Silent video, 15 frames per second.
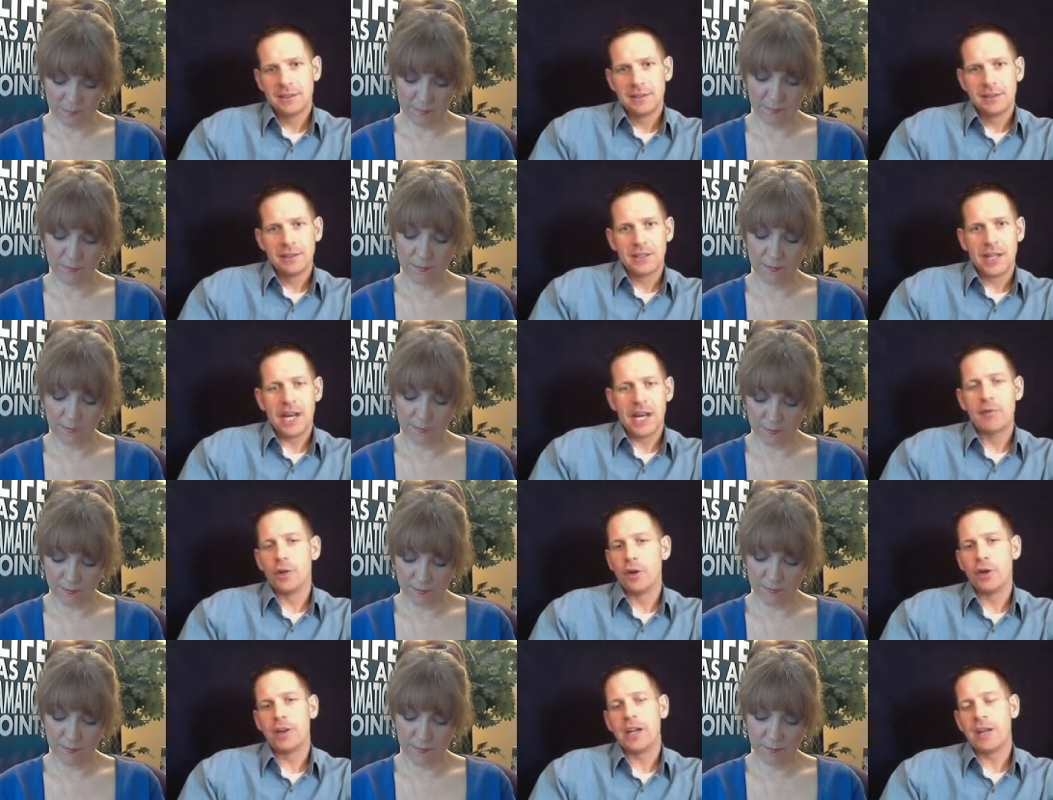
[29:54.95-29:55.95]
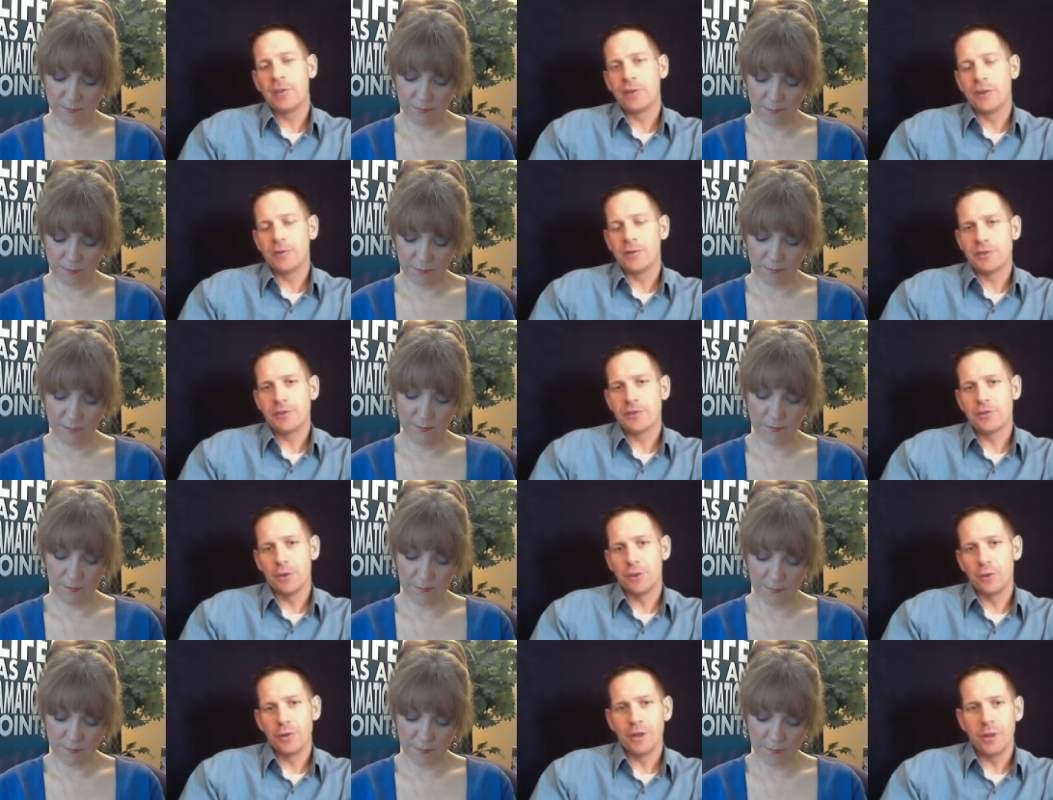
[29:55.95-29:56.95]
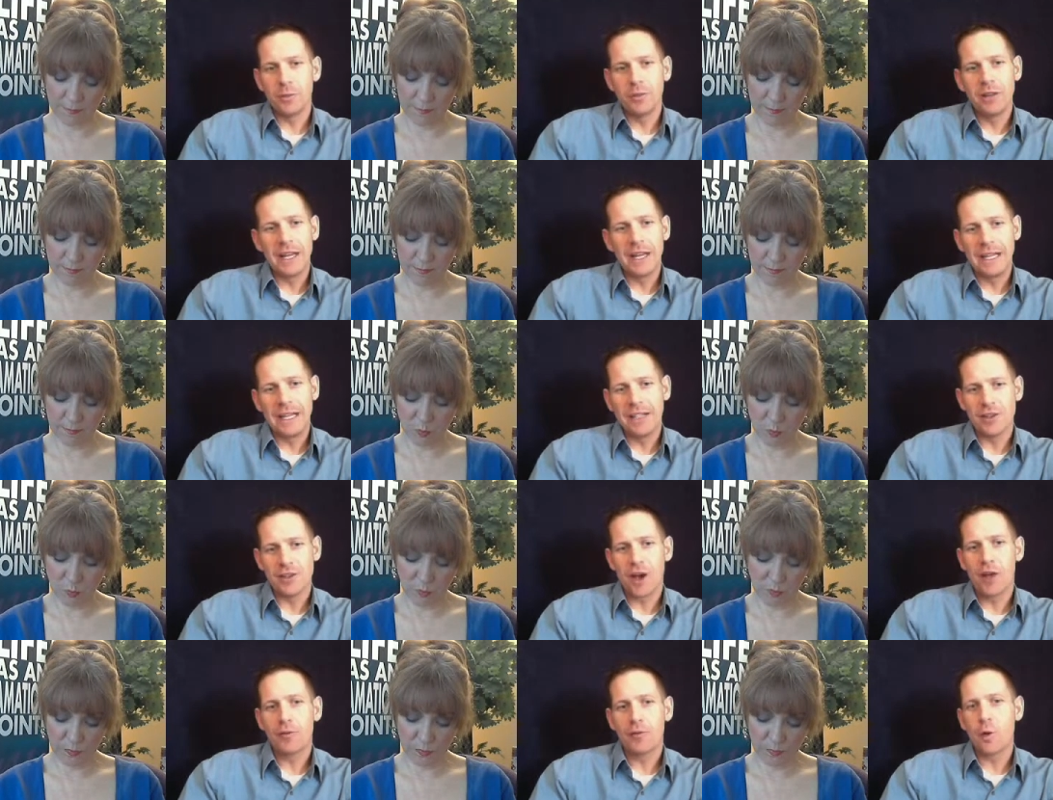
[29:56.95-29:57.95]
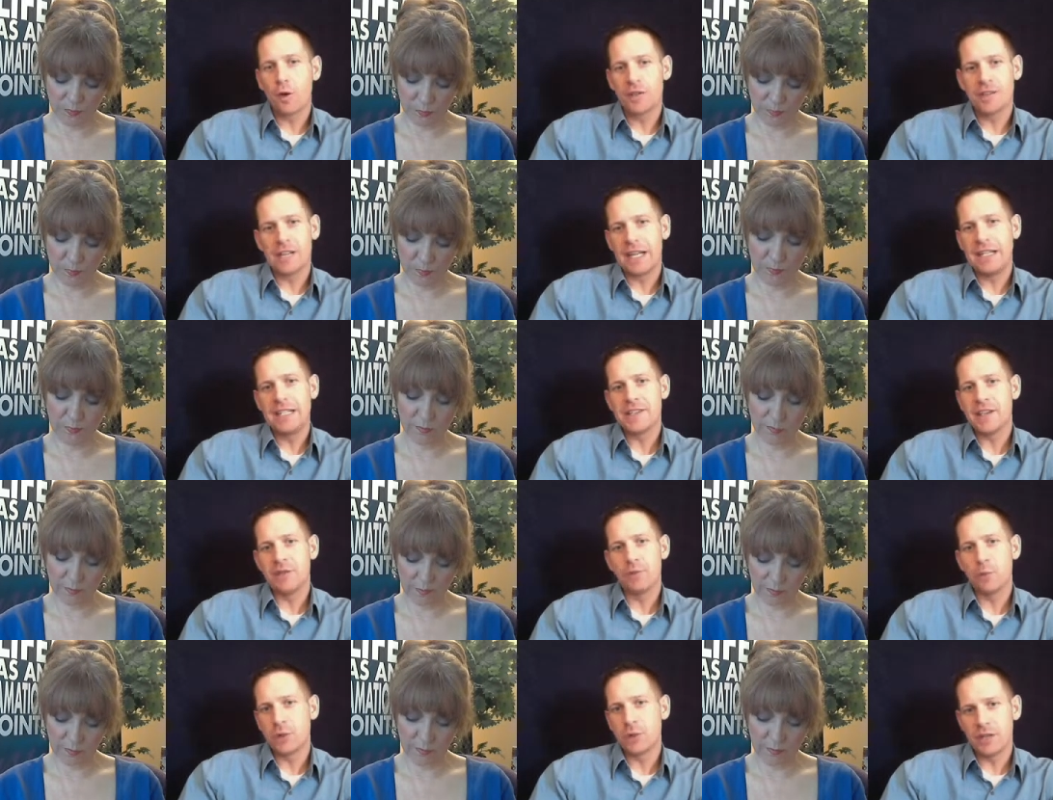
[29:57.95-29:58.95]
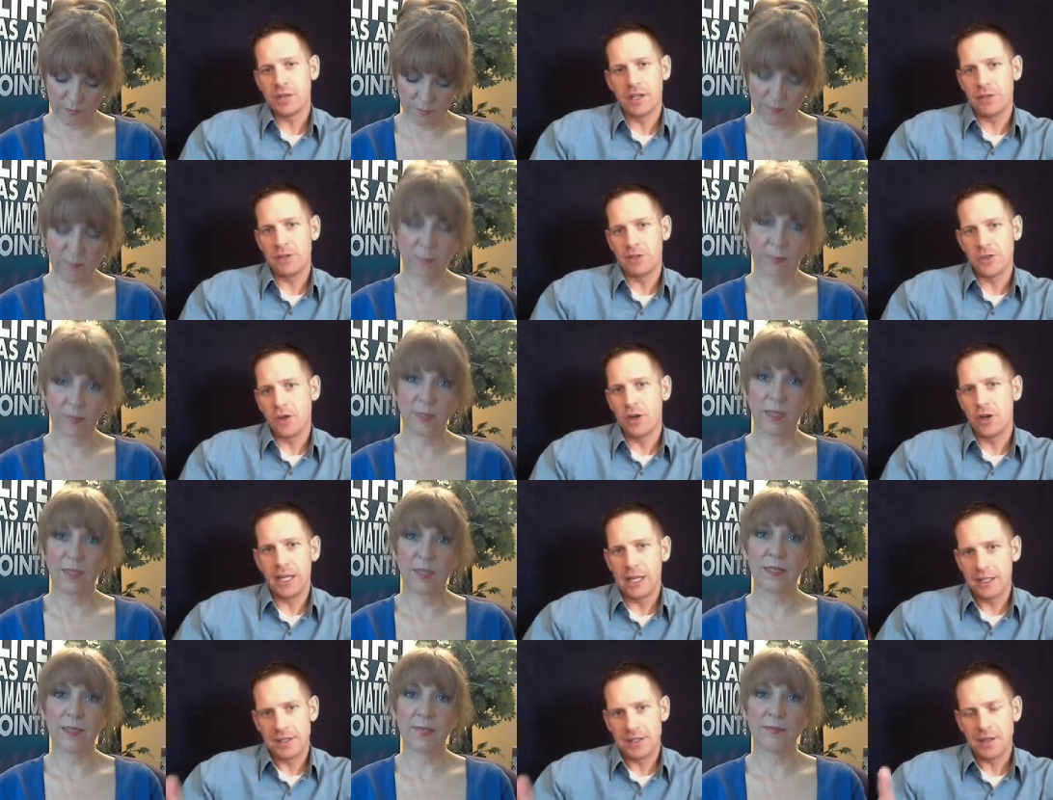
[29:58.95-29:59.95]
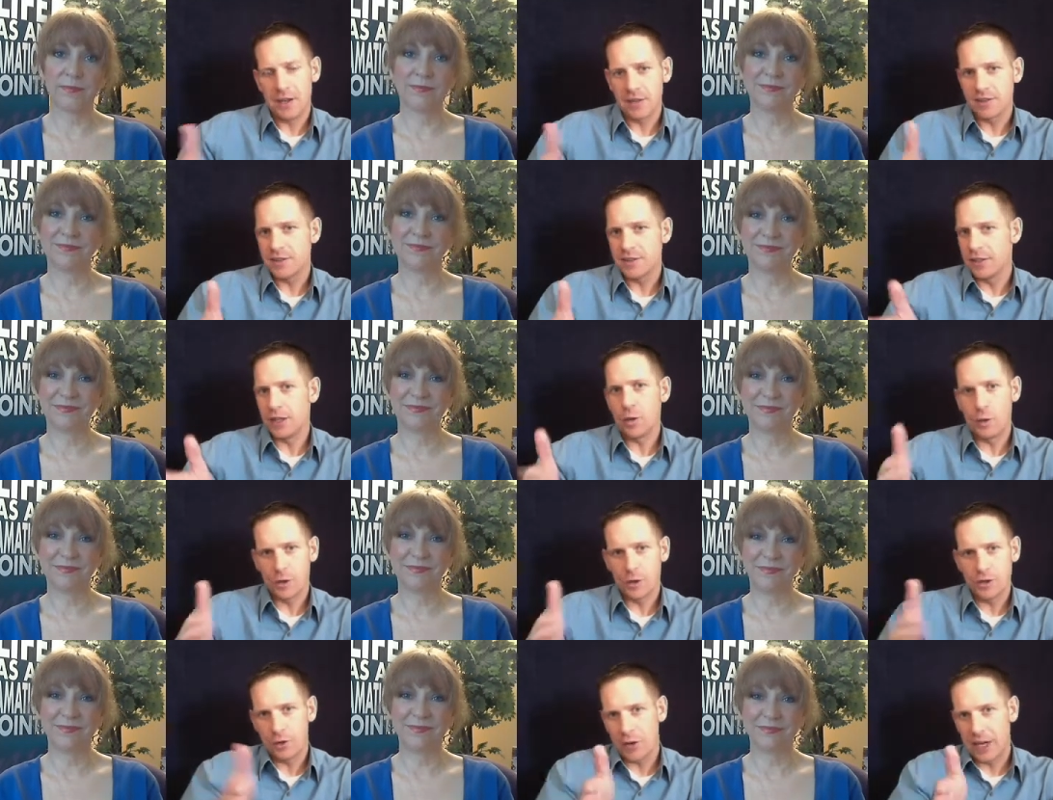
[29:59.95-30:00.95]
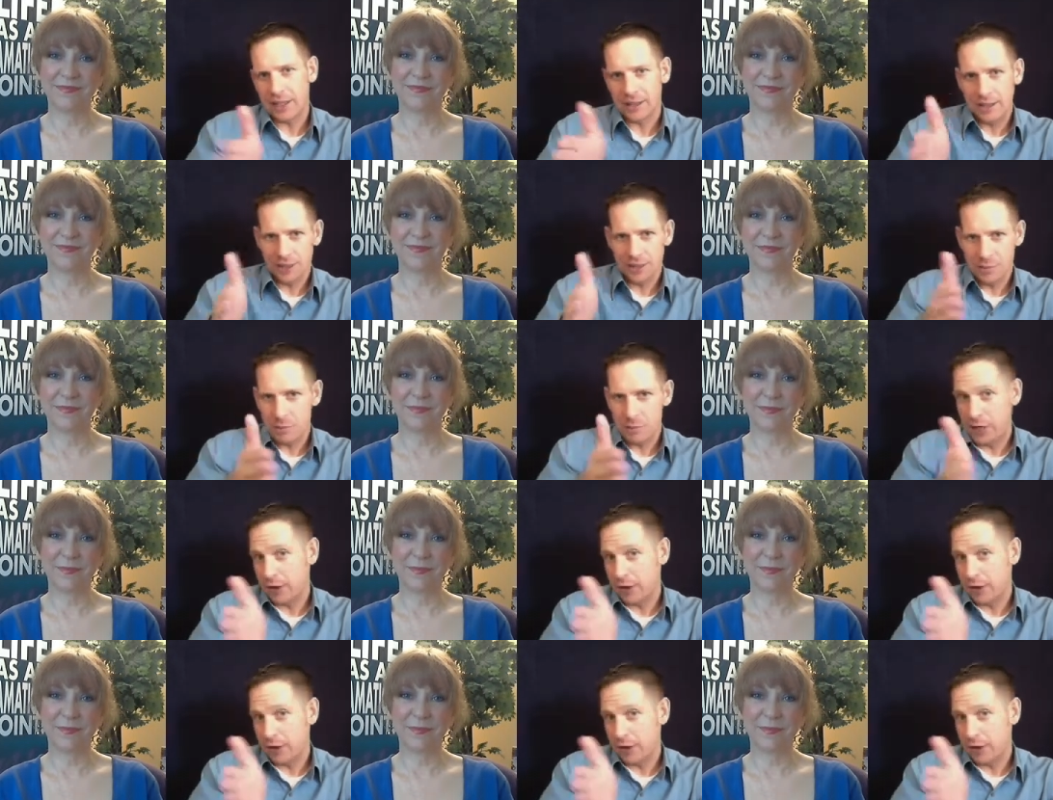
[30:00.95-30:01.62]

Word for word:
Speaker 1: I've heard, I don't know if it's true, that a plane is off course 97% of its journey and it's constantly course correcting, just minor